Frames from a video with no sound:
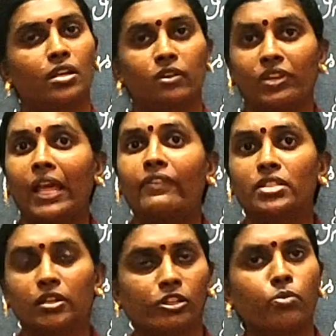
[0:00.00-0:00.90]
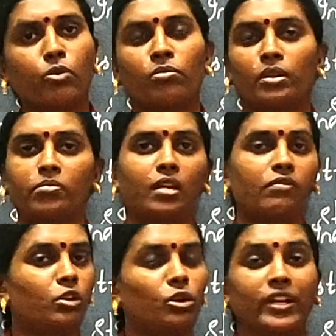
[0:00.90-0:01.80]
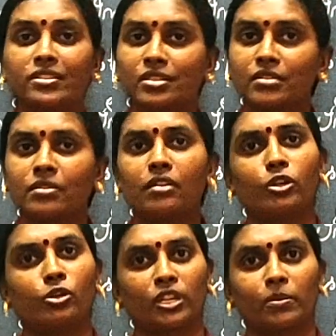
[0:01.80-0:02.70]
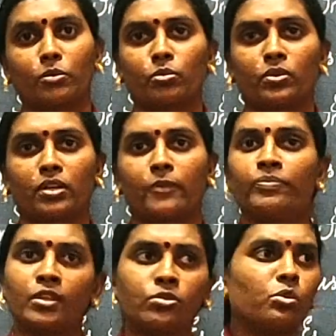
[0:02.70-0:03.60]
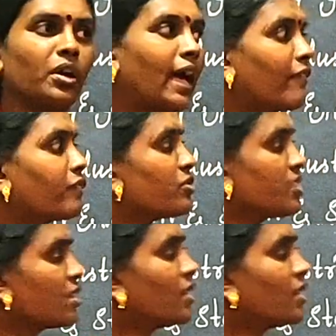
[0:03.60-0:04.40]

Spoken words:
We'll have a tower problem there. We'll not get a signal, we'll not get properly. So I have to see